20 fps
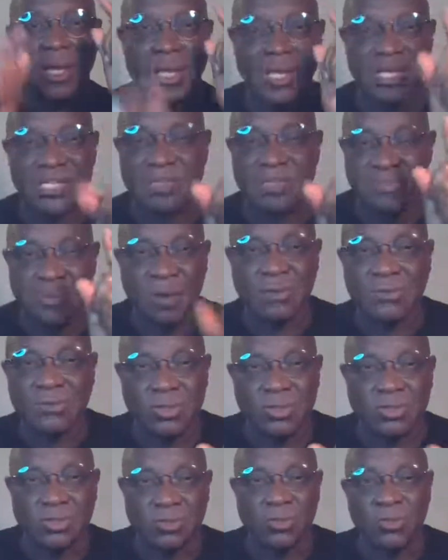He spoke
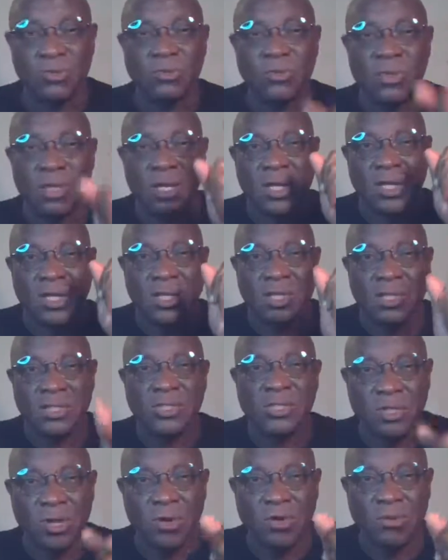the truth
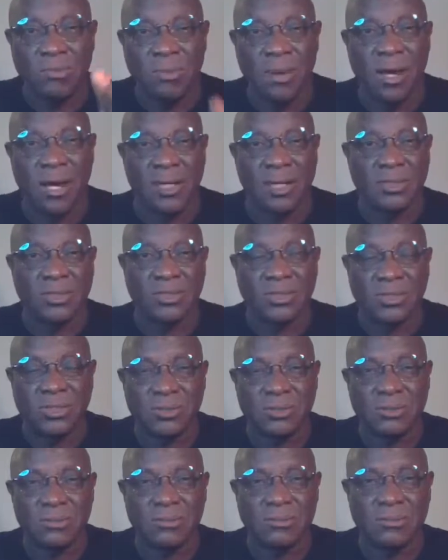so much